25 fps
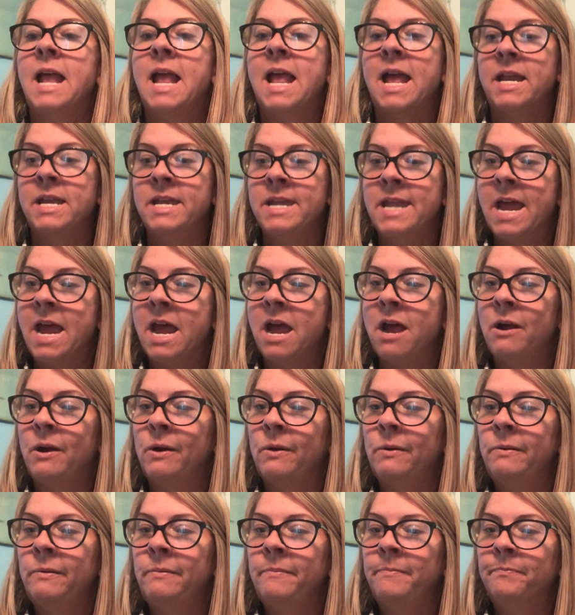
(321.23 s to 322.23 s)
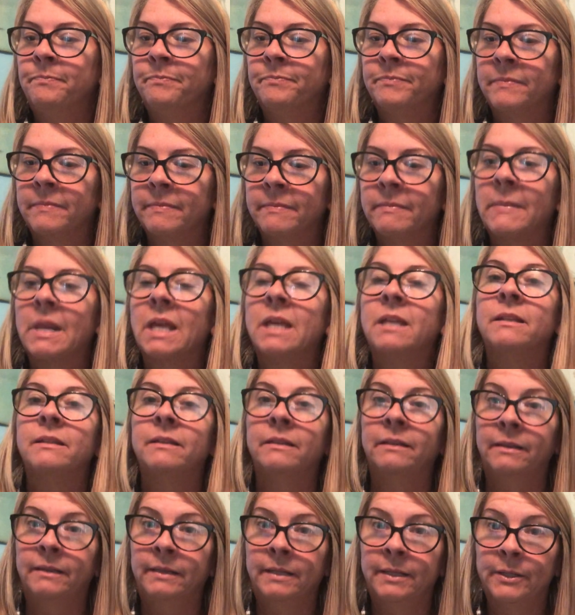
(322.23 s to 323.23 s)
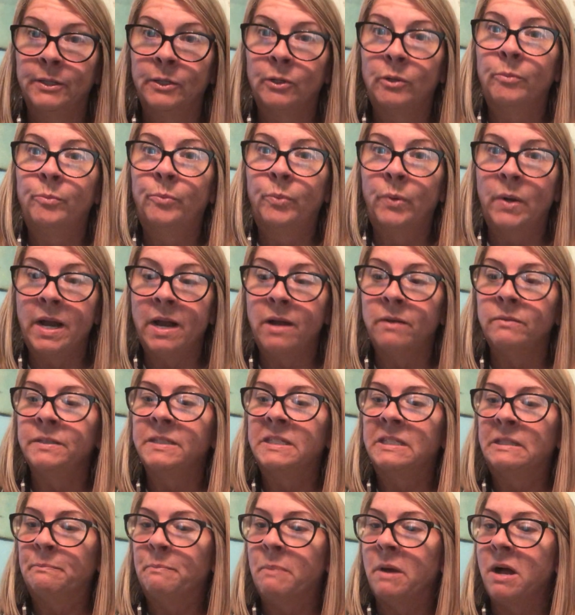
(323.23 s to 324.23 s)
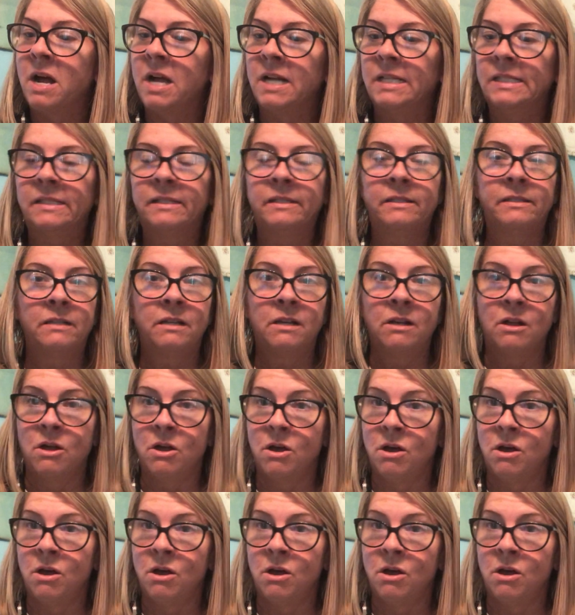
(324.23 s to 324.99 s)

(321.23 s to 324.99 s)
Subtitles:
And now, little brown spots